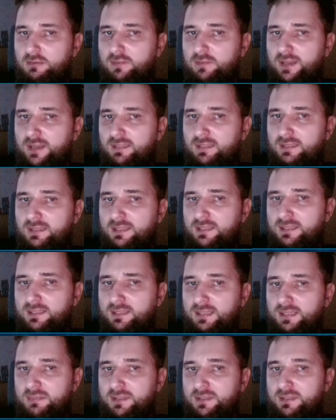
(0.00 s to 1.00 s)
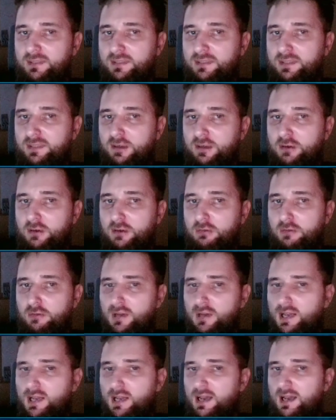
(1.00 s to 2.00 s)
any system. So
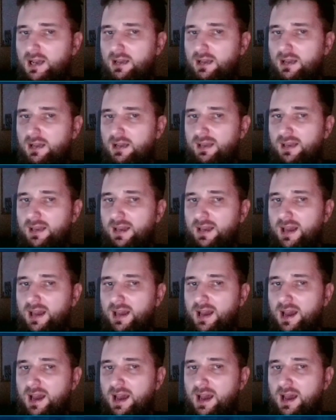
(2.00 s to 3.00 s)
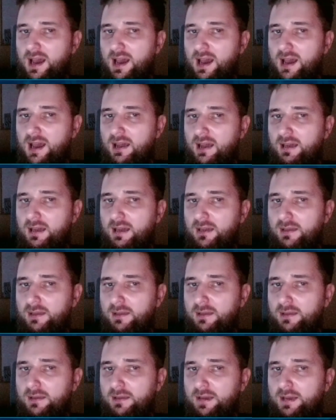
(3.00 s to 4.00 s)

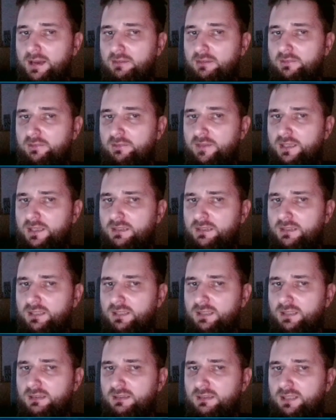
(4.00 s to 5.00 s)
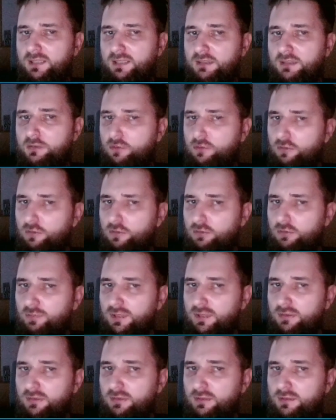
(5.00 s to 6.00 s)
I think that they could be
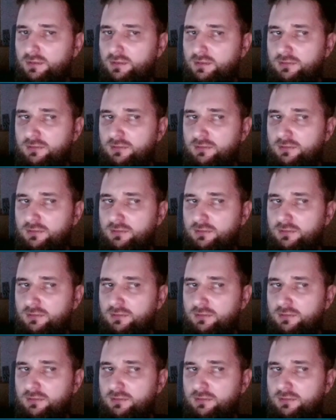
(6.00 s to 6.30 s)
used